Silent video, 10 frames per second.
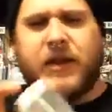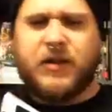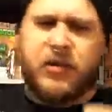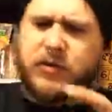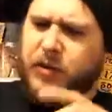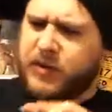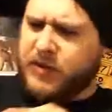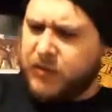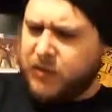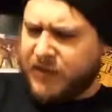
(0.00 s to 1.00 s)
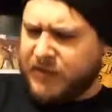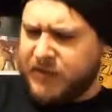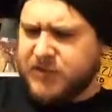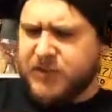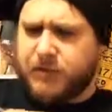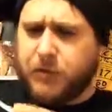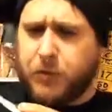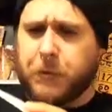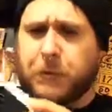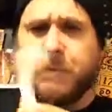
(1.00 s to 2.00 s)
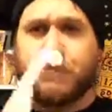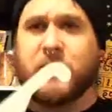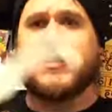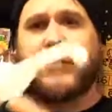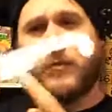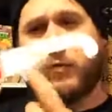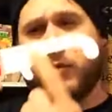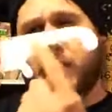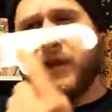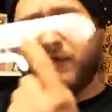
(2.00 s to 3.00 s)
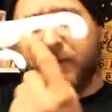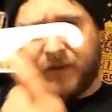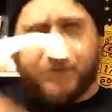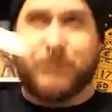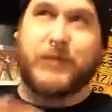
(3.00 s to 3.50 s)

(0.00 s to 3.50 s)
You know, the only thing that would make these even cooler is if it were, if it,